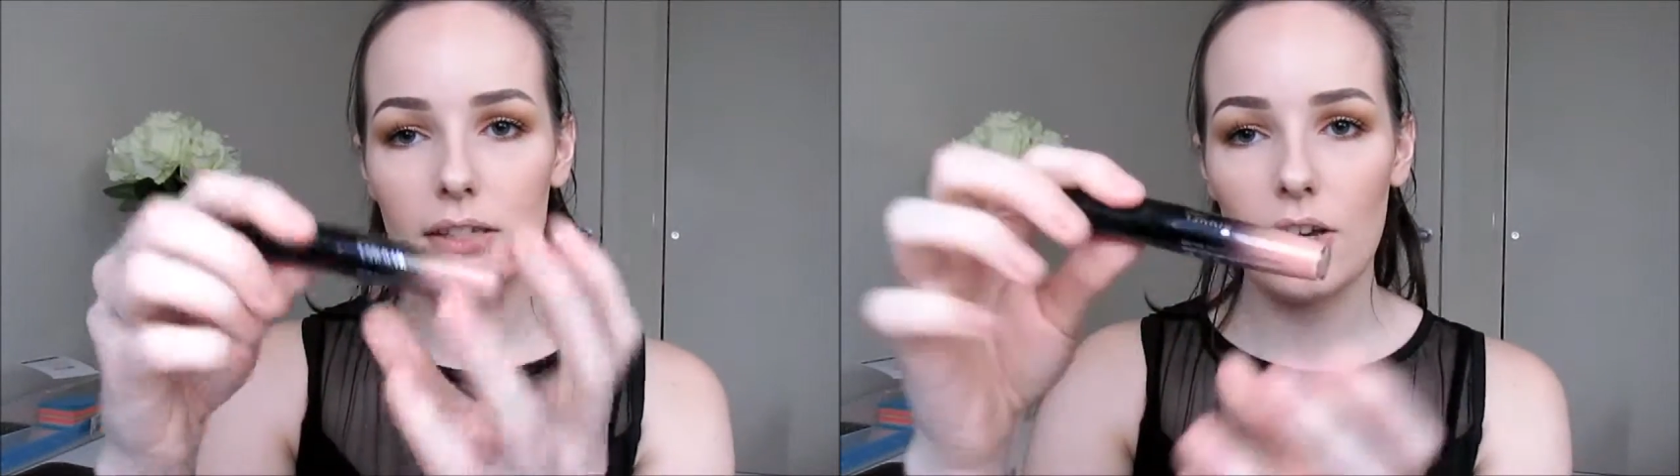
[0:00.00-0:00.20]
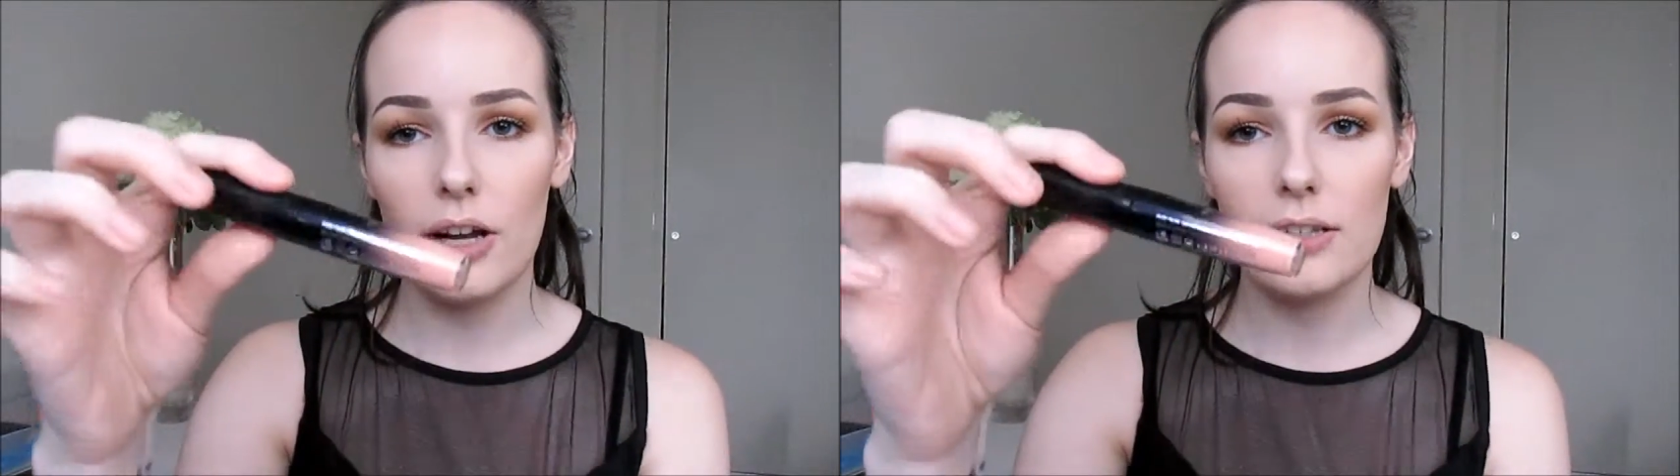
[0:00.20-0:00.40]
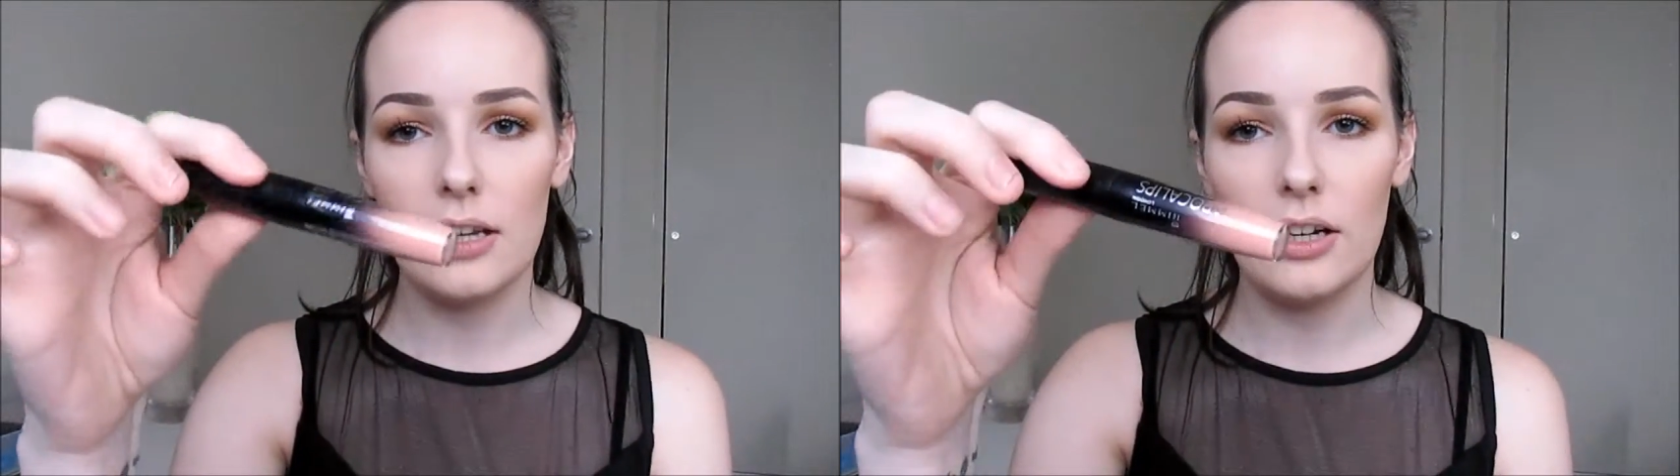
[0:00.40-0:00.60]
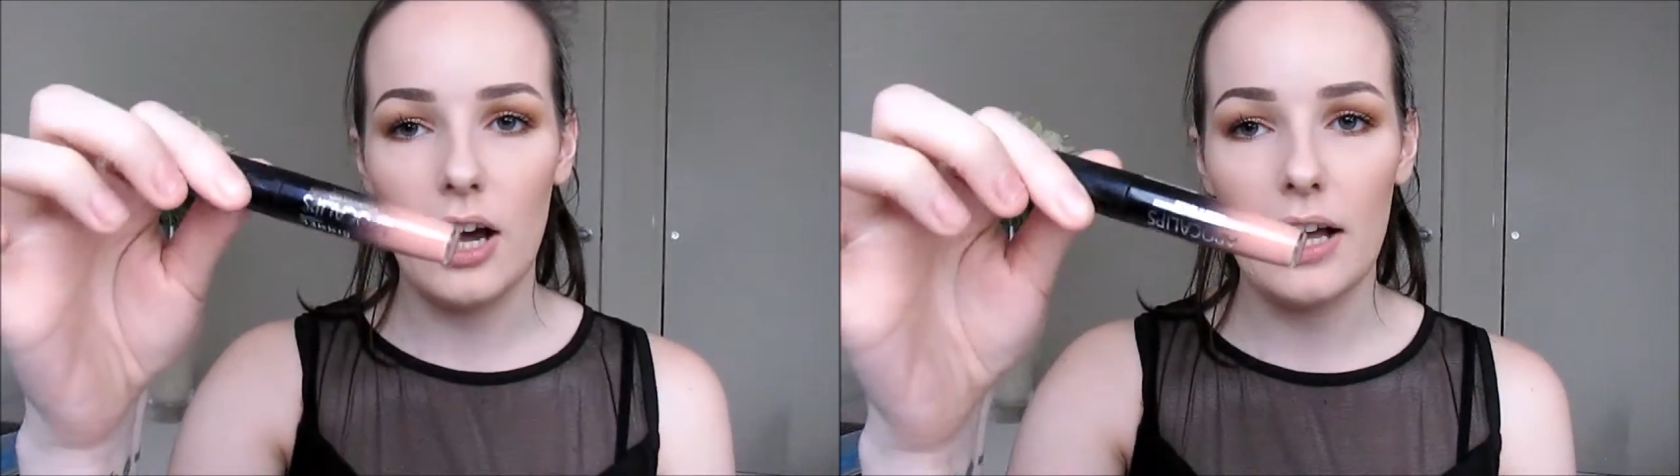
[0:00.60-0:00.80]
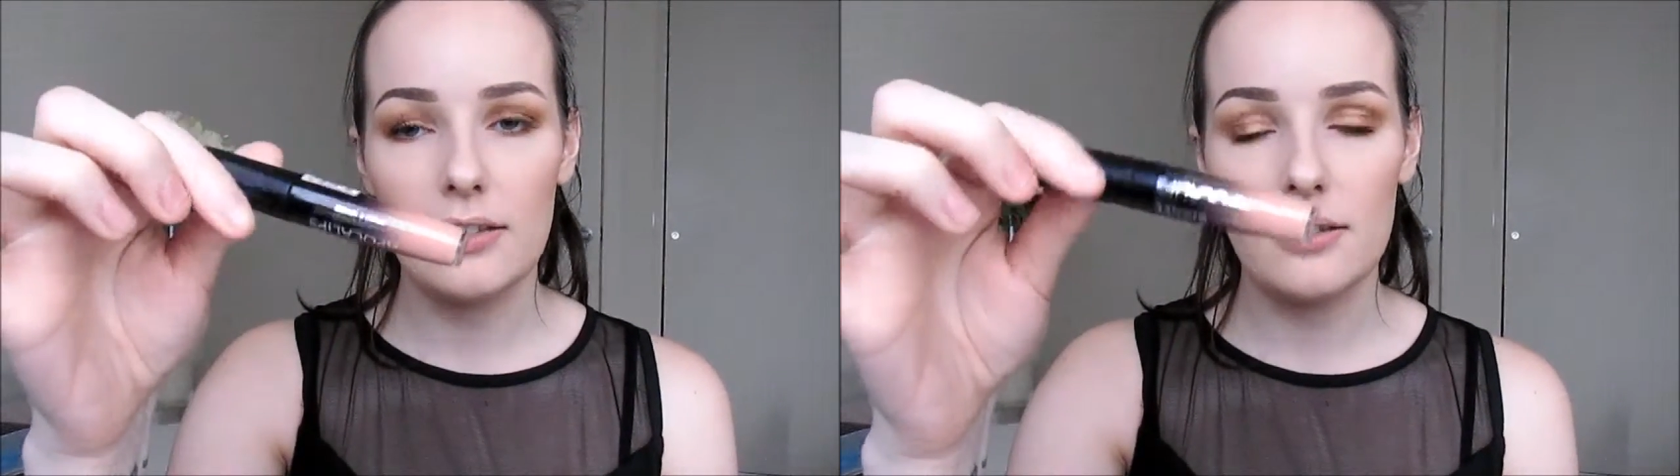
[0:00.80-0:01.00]
so it's a
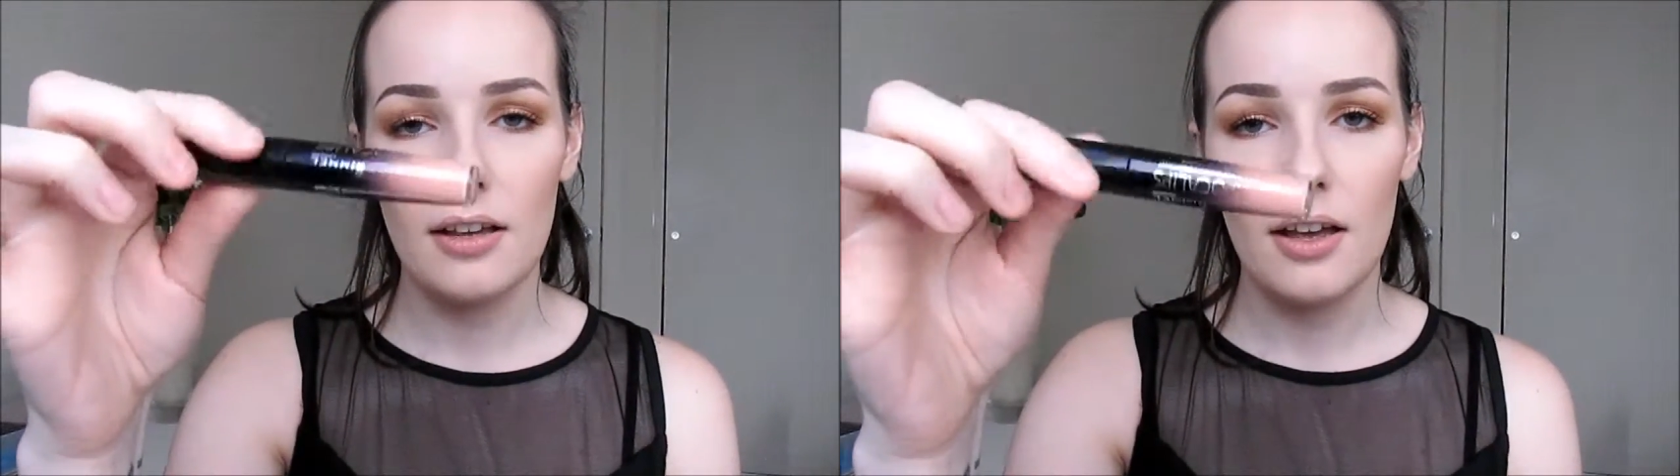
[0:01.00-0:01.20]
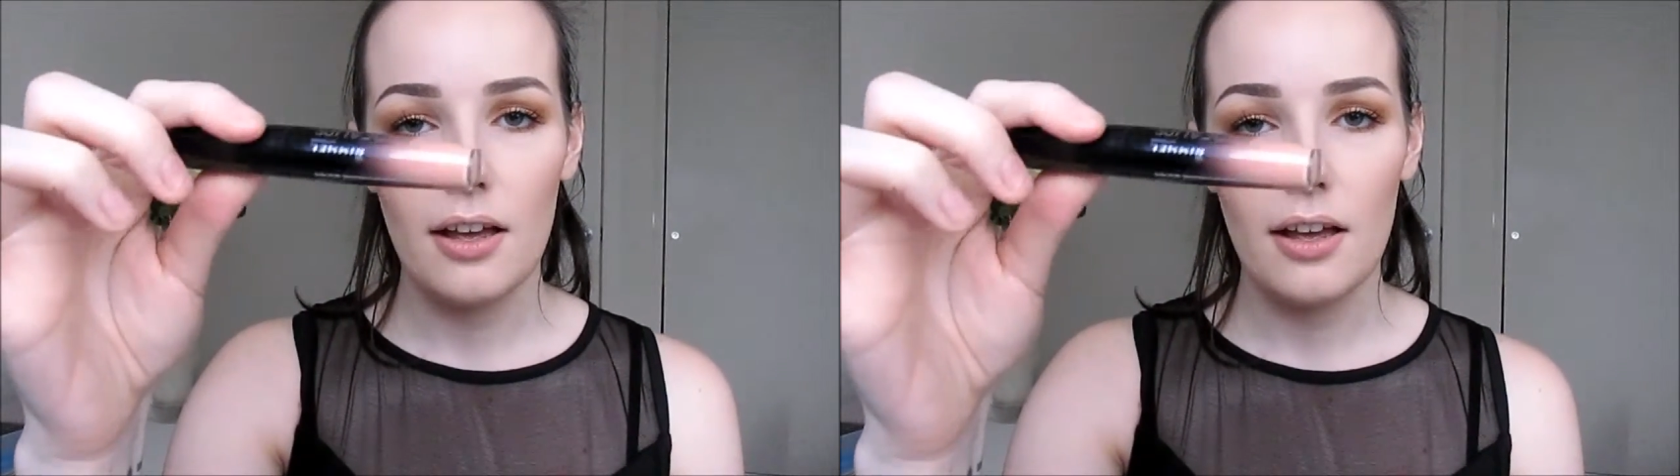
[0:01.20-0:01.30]
nice